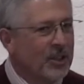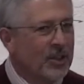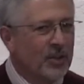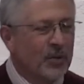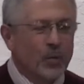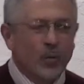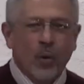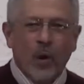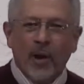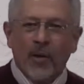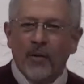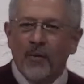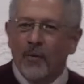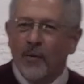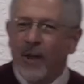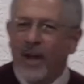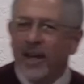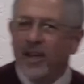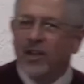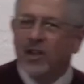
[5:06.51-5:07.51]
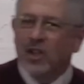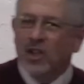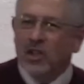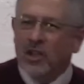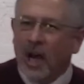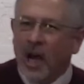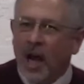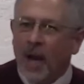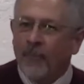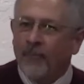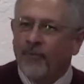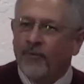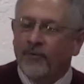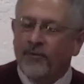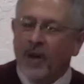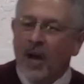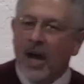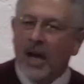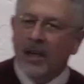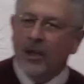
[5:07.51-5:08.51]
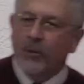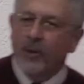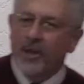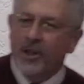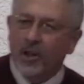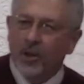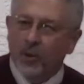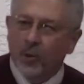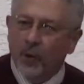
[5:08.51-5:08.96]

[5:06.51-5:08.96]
where they stop following the